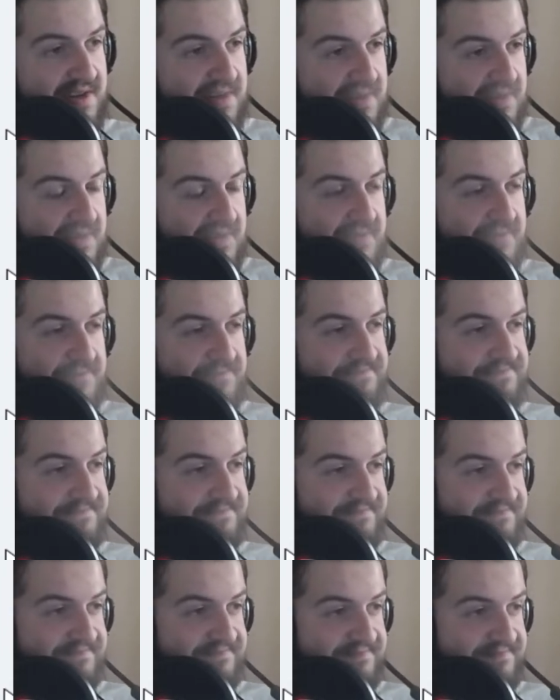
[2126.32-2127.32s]

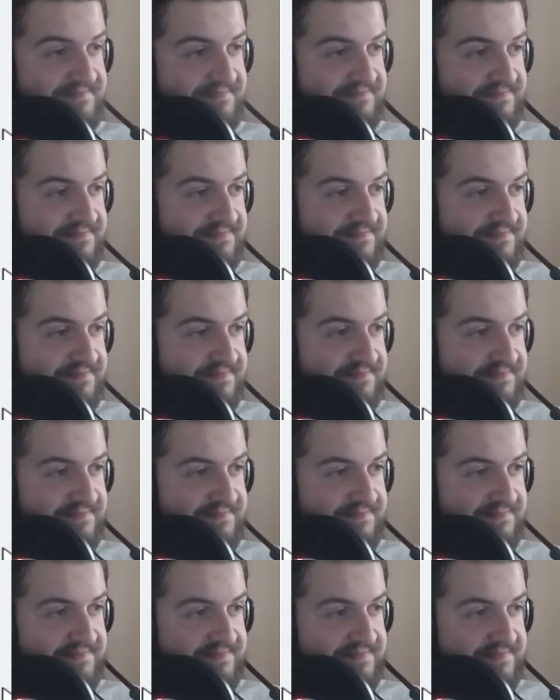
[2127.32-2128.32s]

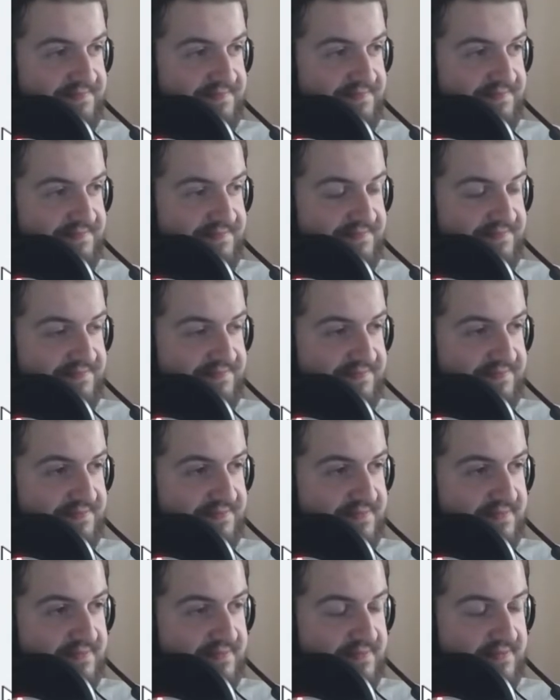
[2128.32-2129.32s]

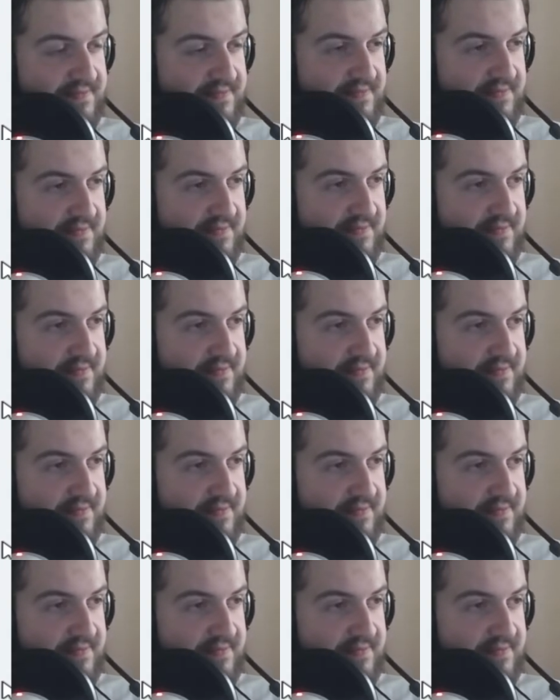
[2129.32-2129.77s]
(silence)